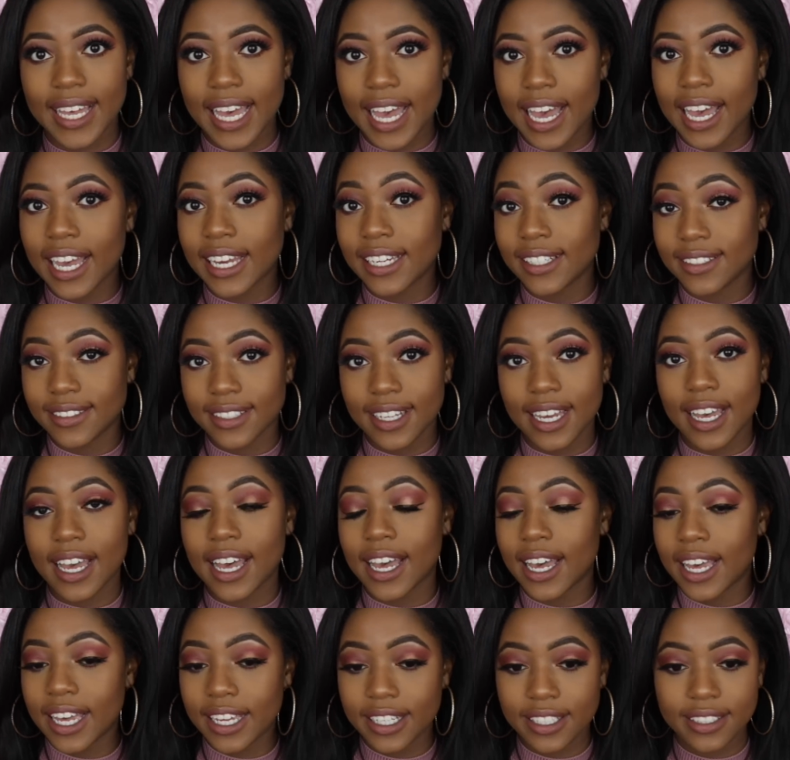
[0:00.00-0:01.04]

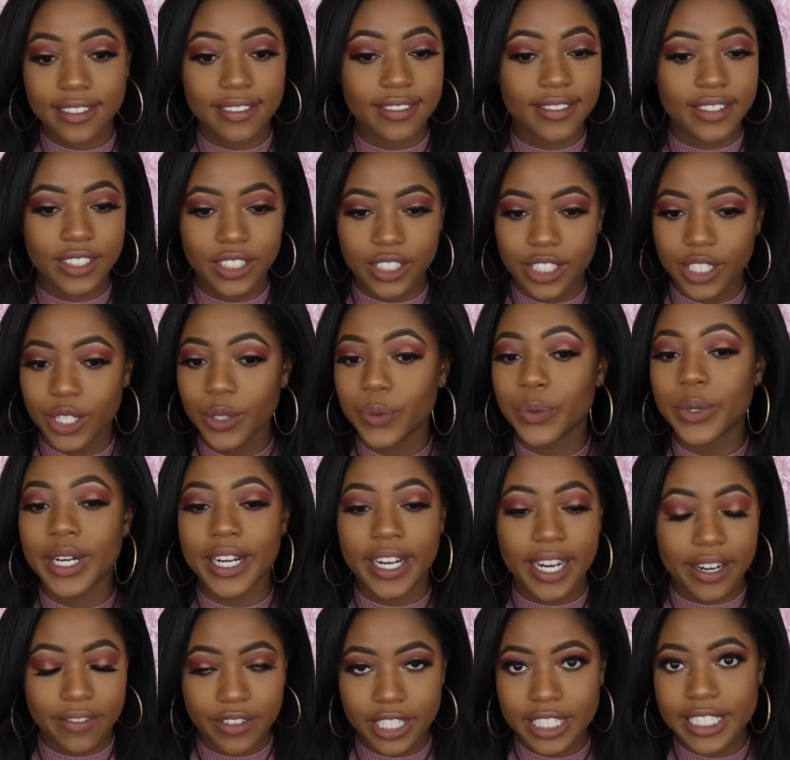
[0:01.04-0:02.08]
I could wear
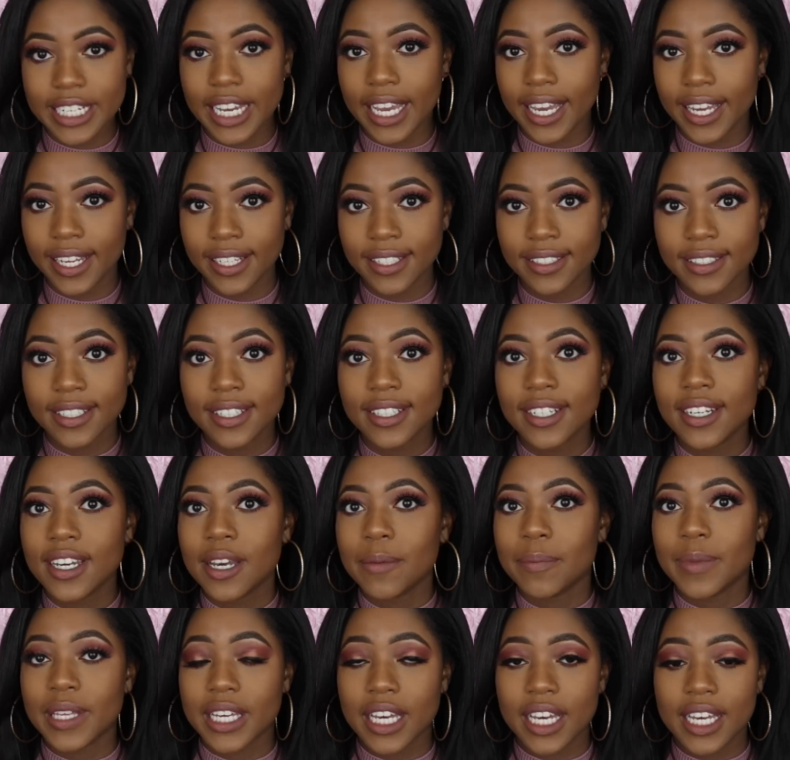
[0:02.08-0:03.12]
every day,
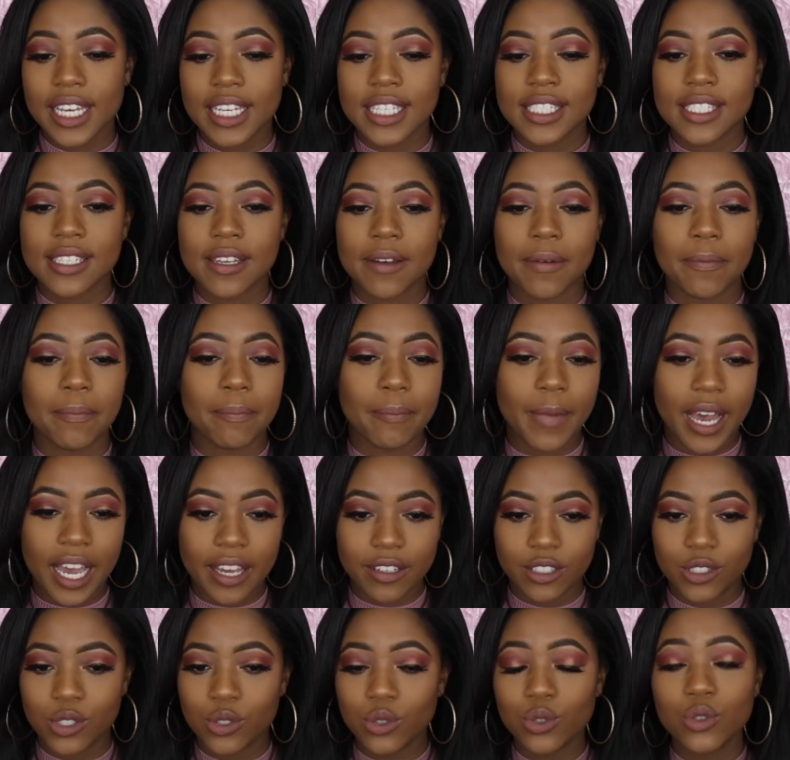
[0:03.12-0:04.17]
because my
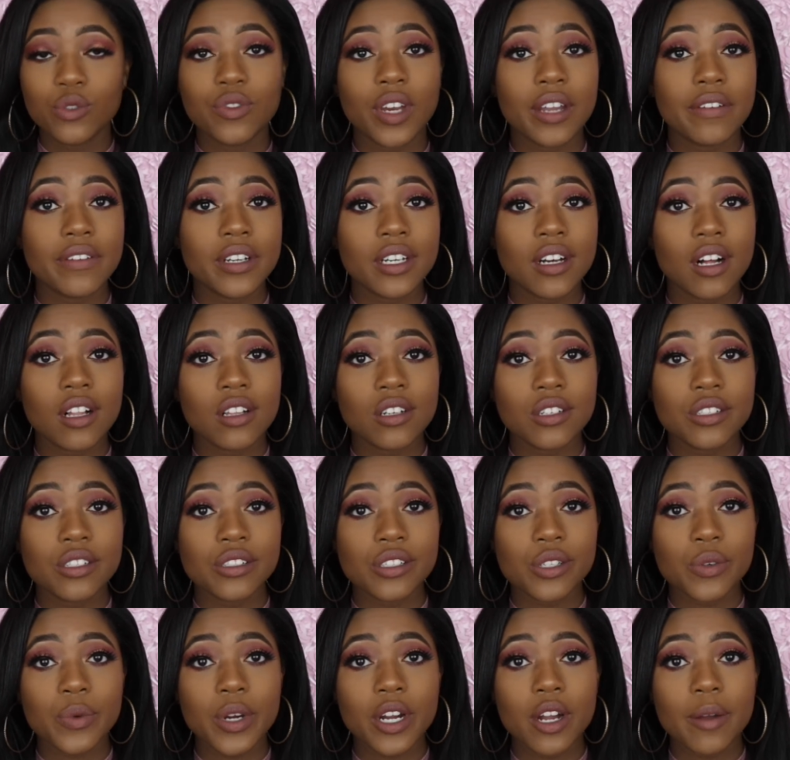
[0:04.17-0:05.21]
two favorite colors
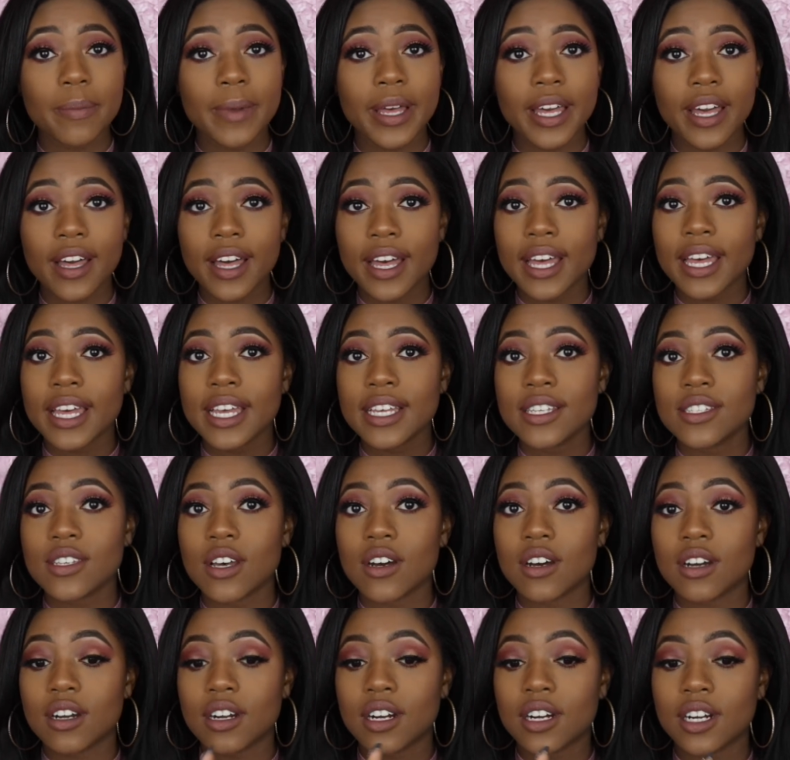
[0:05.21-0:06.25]
to wear on my eyes
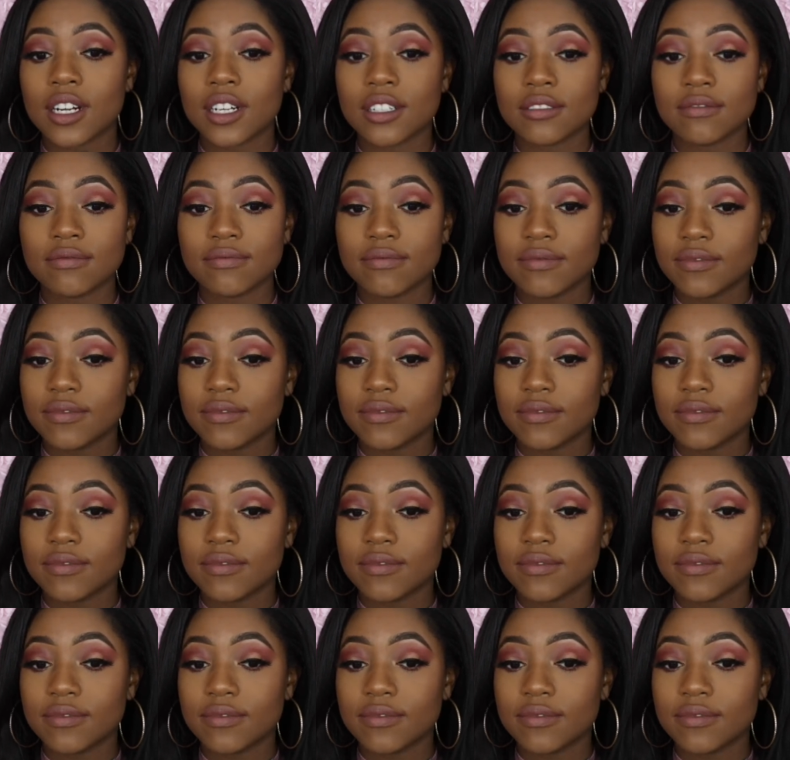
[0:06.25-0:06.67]
are